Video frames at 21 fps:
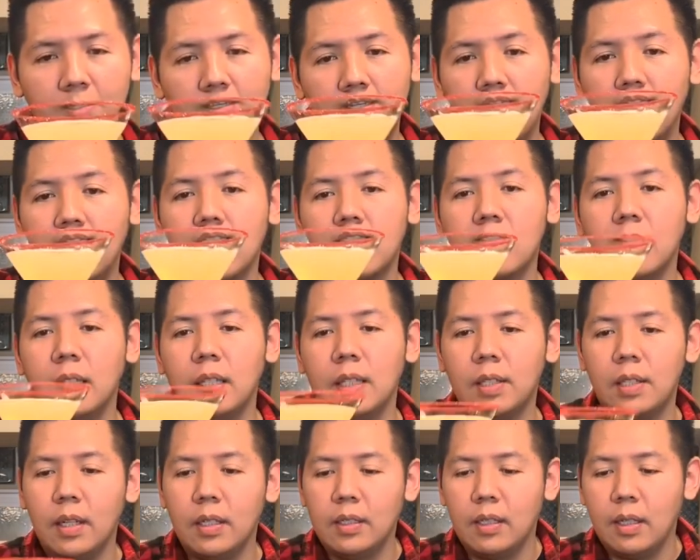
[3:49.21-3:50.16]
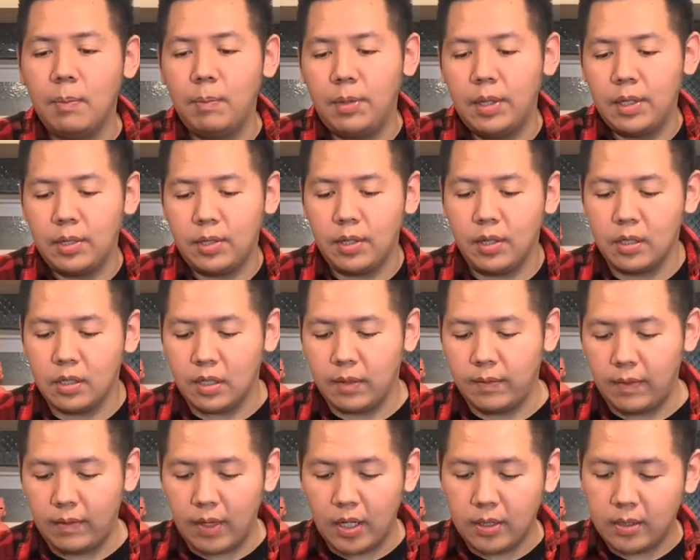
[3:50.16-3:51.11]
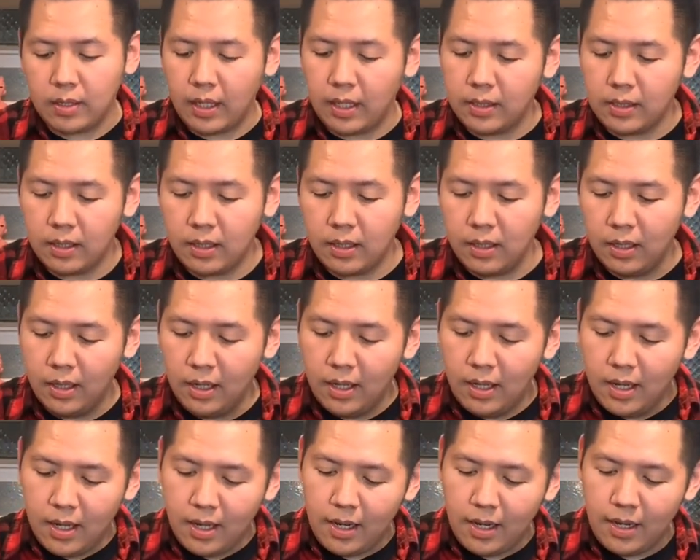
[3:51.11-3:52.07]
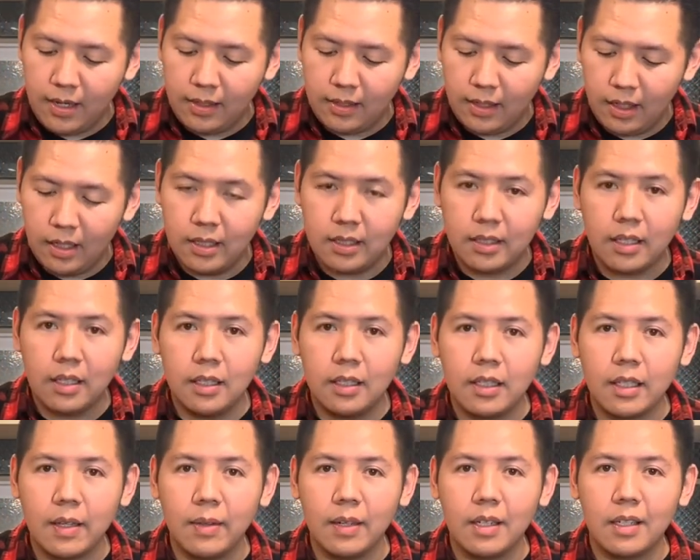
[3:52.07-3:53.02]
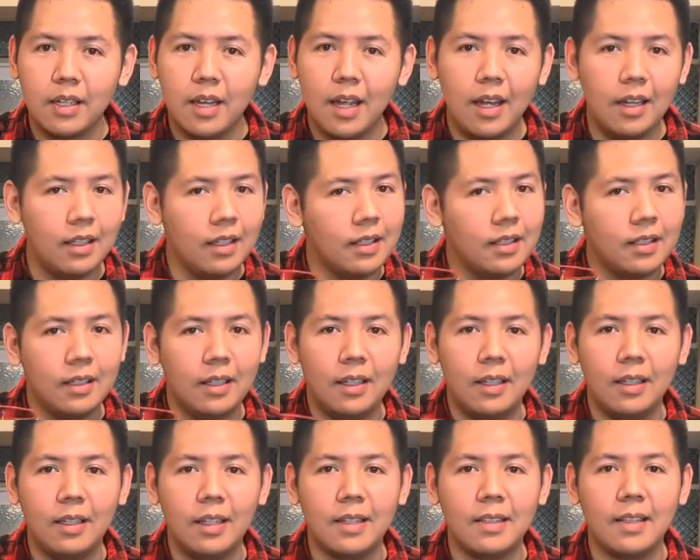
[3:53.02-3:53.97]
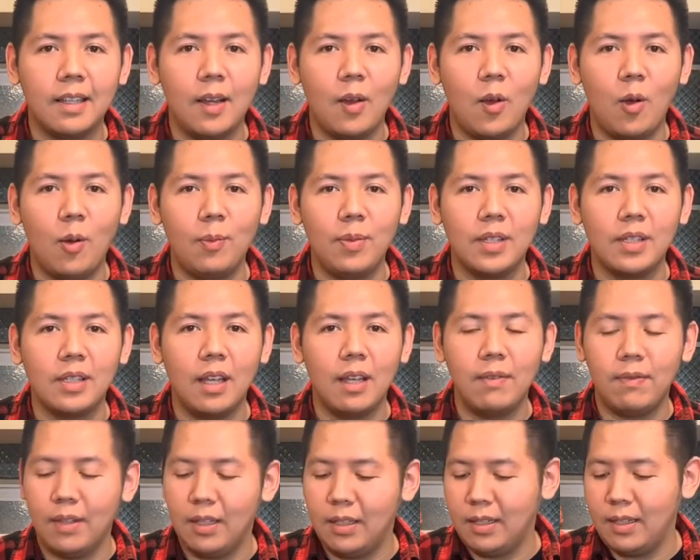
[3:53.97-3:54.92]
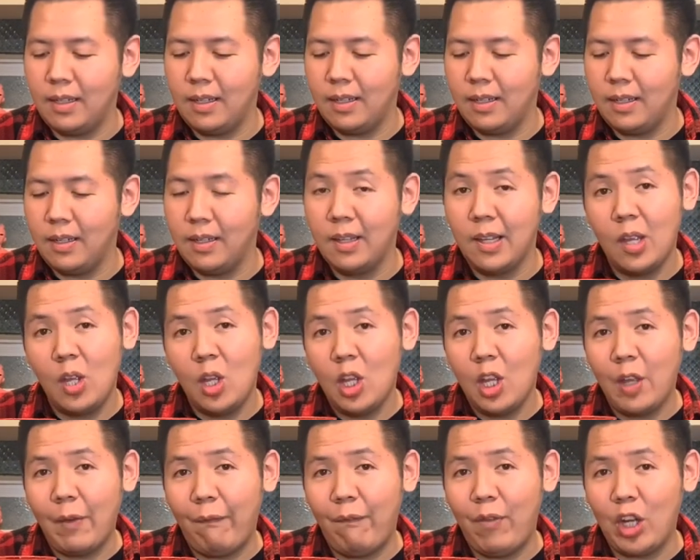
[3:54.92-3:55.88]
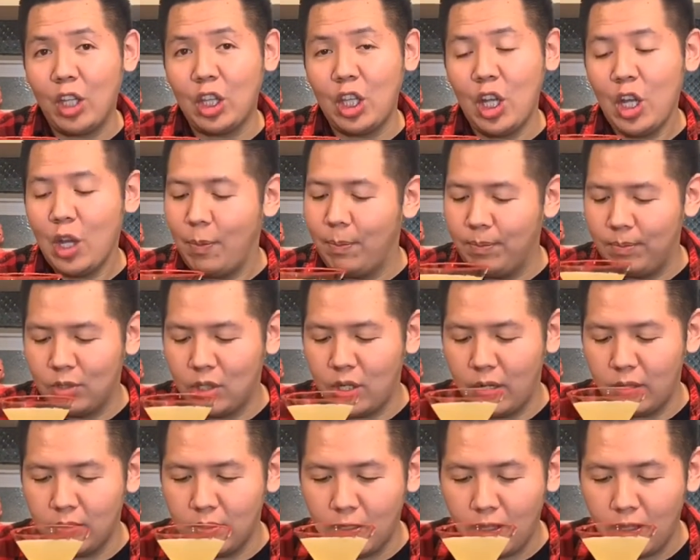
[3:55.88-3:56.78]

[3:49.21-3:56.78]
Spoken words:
It looks delicious. I'm pretty sure it's gonna be very tasty. And let's give it a shot. Let's stay at home, be safe, and fucked up. Cheers.